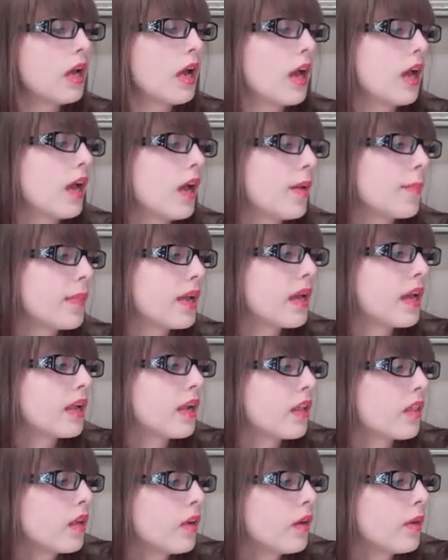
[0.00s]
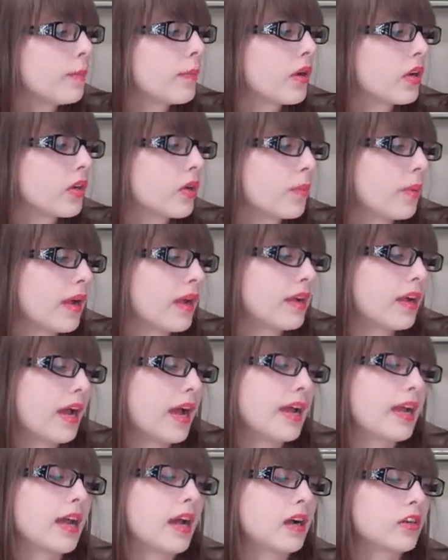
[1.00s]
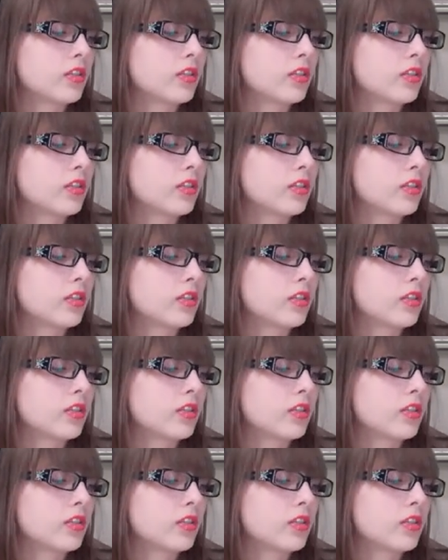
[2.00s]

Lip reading: Another marker brand, I